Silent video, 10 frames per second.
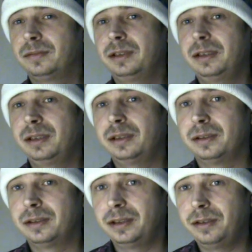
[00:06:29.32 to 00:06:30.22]
Mm,
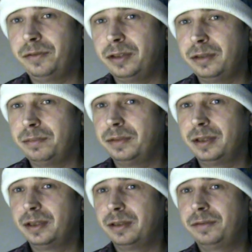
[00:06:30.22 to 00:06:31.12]
it's a fishy,
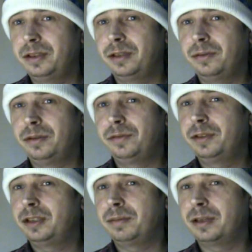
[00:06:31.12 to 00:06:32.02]
fishy,
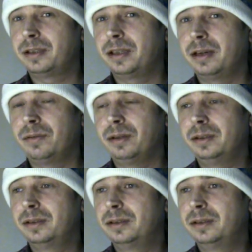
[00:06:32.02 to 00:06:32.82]
fishy bastard that one.